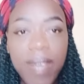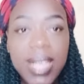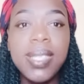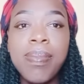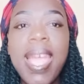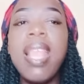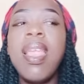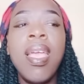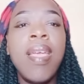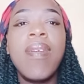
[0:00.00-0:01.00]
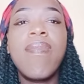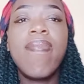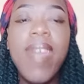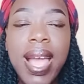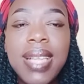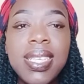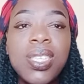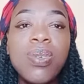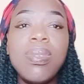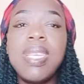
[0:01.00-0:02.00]
smile, fake
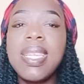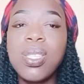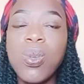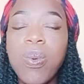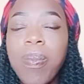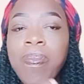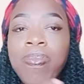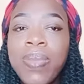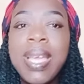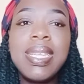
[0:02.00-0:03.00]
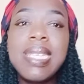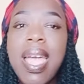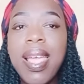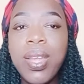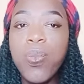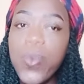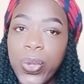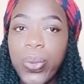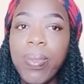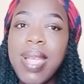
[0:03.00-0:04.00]
attitude, just to try and woo
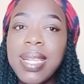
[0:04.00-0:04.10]
you, just